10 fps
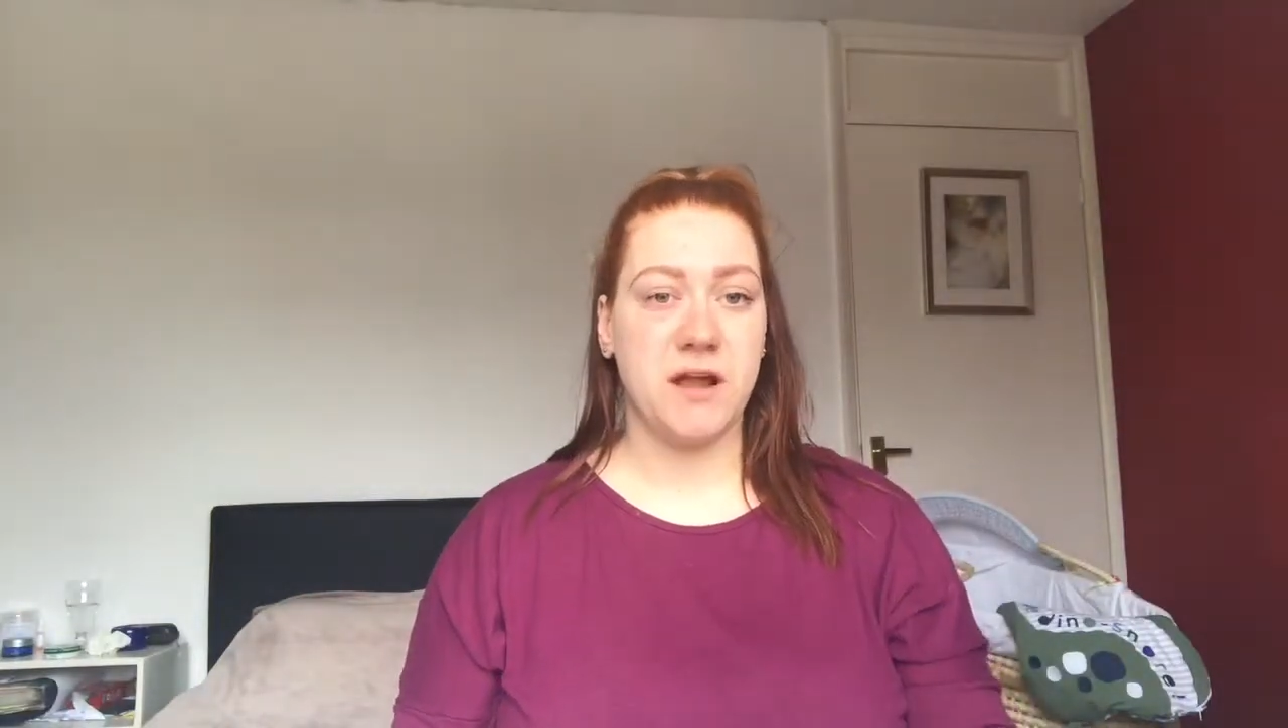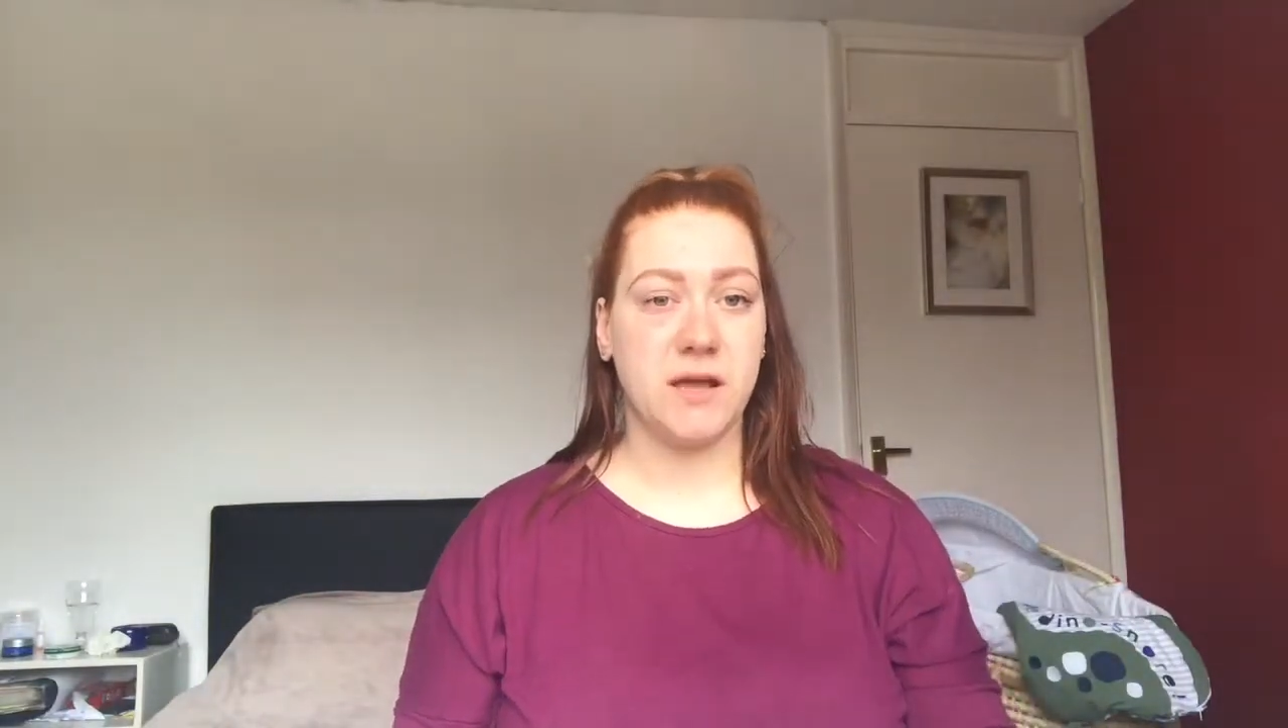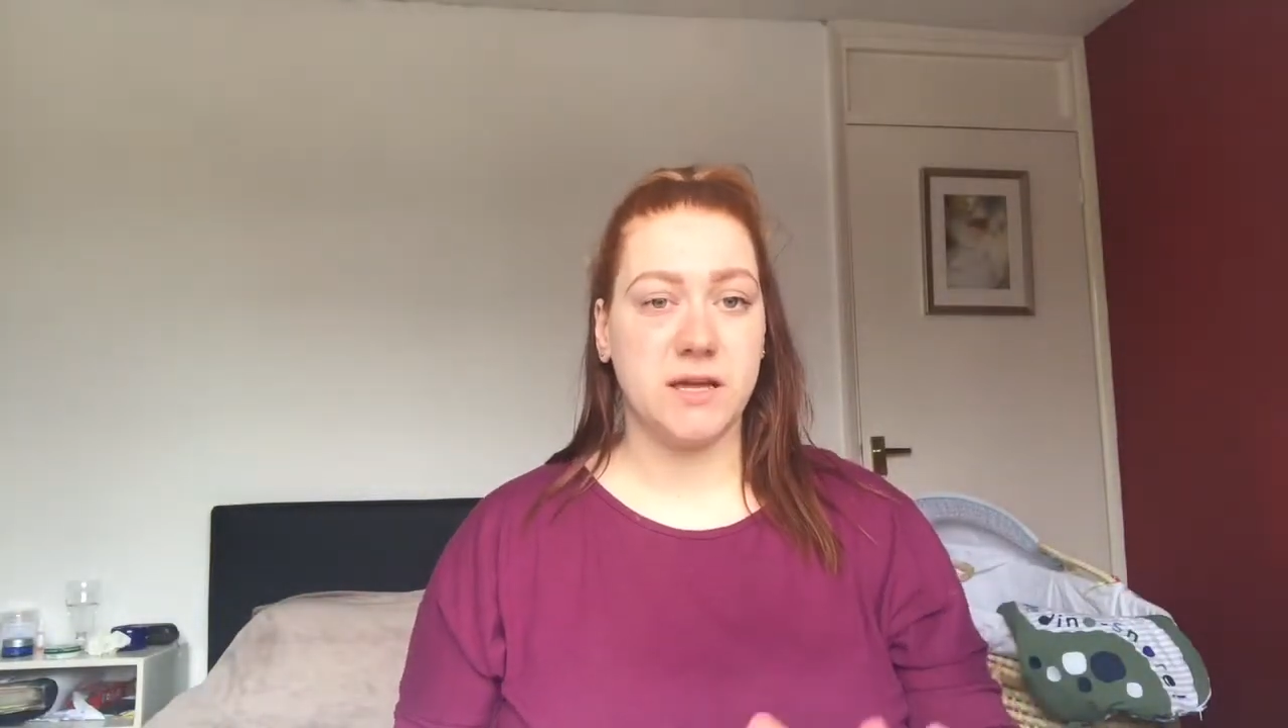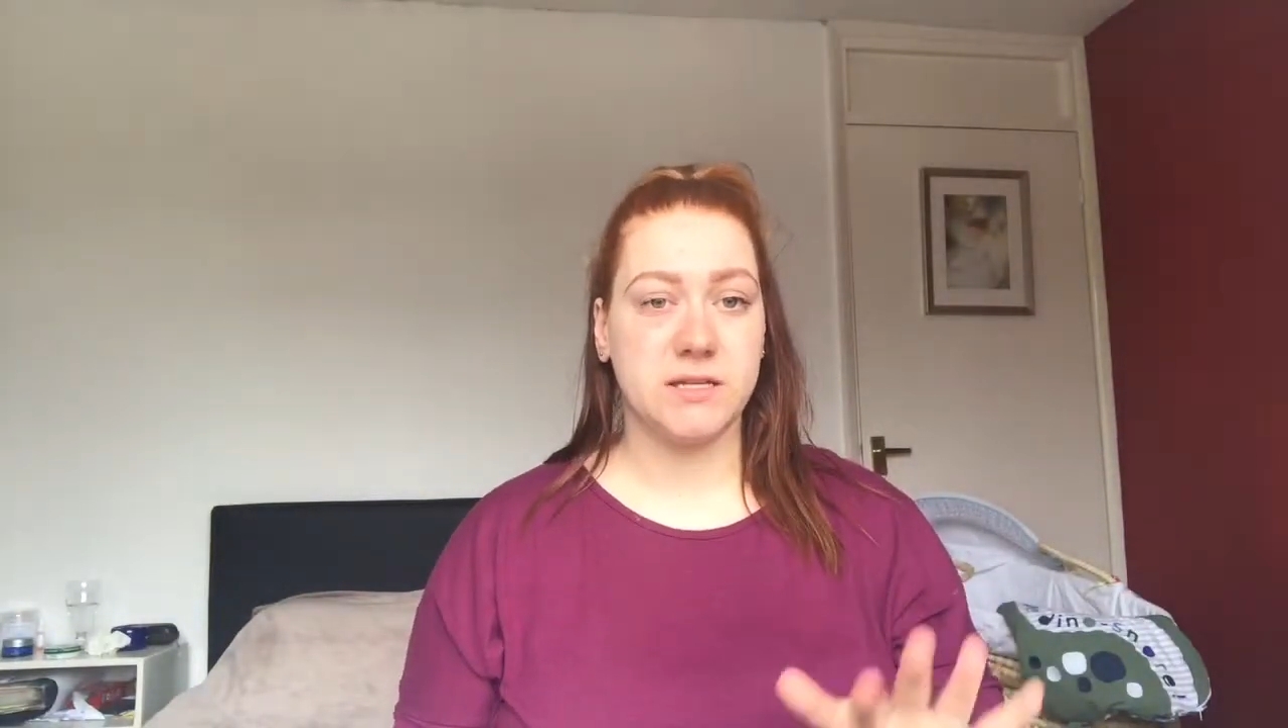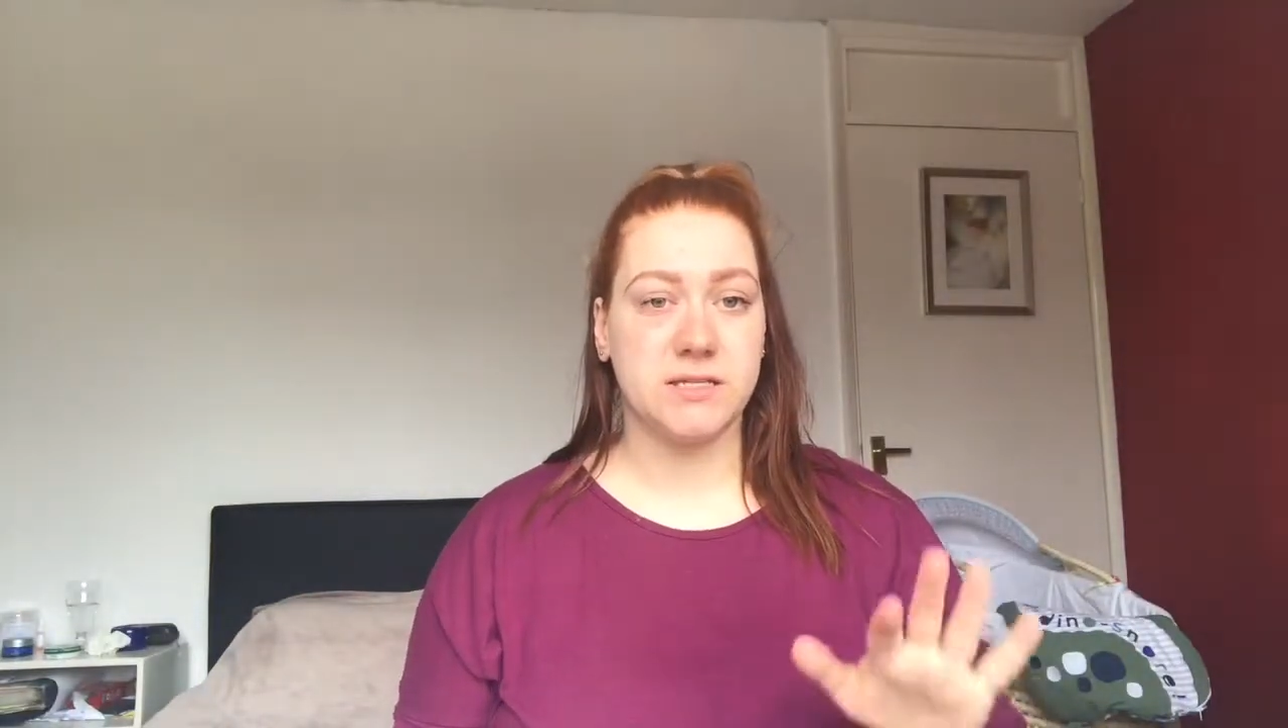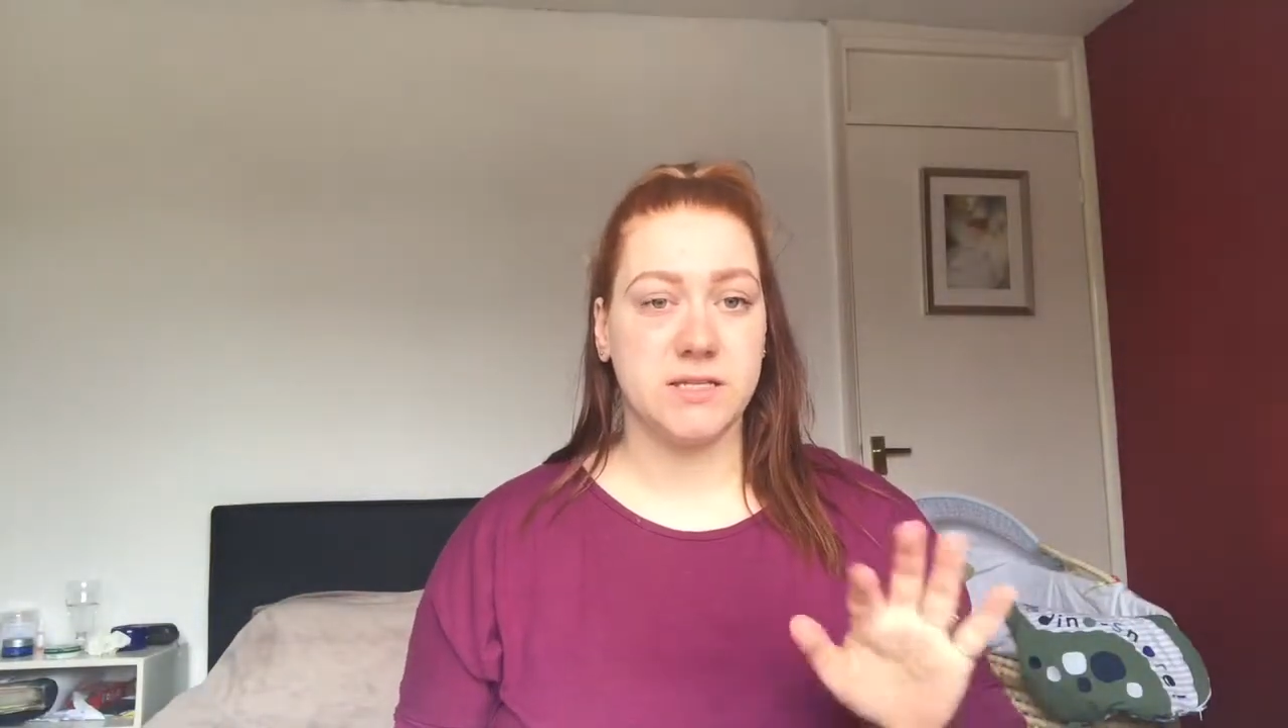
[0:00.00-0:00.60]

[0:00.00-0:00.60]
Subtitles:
of knickers,